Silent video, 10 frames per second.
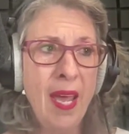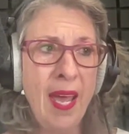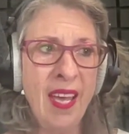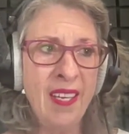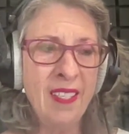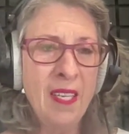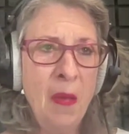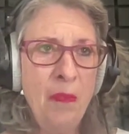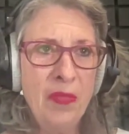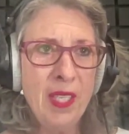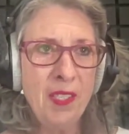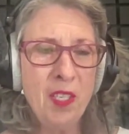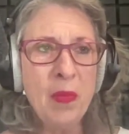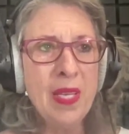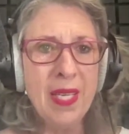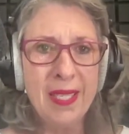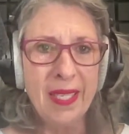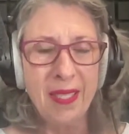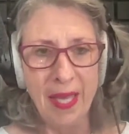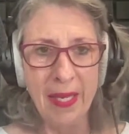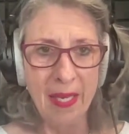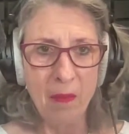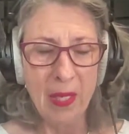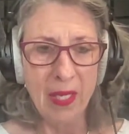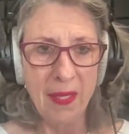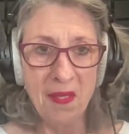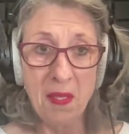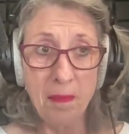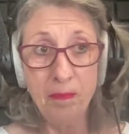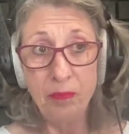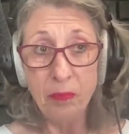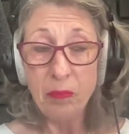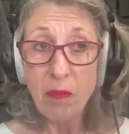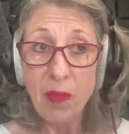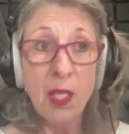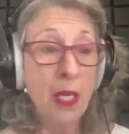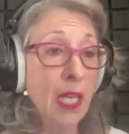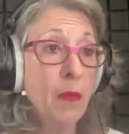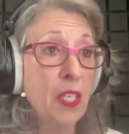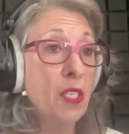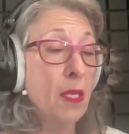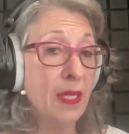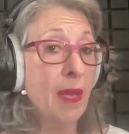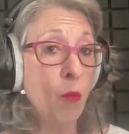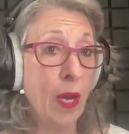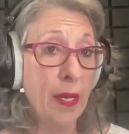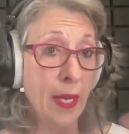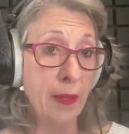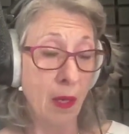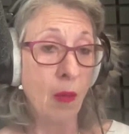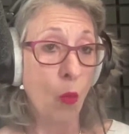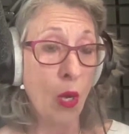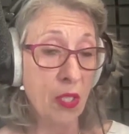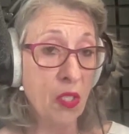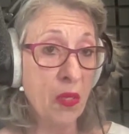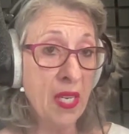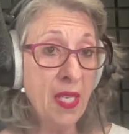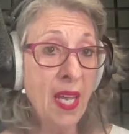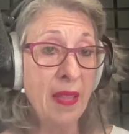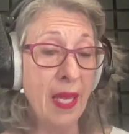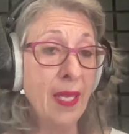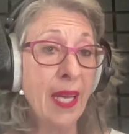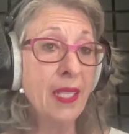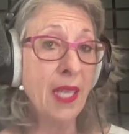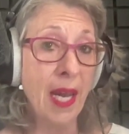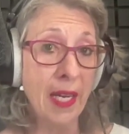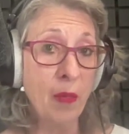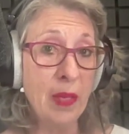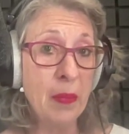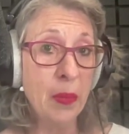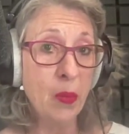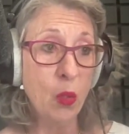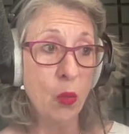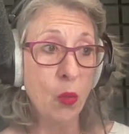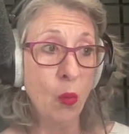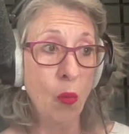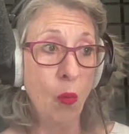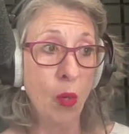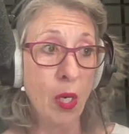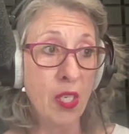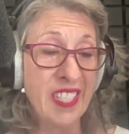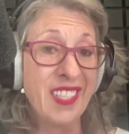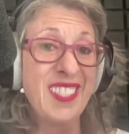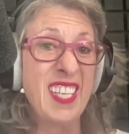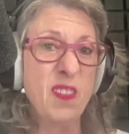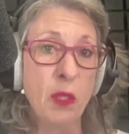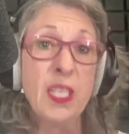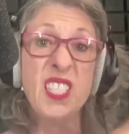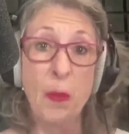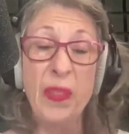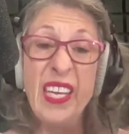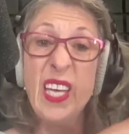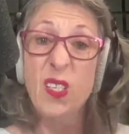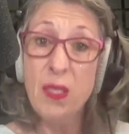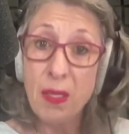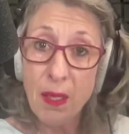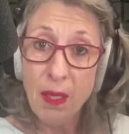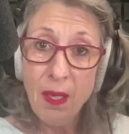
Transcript: And to me, that's exciting because in much the same way that on Wall Street, they like to hire people who were successful at something else,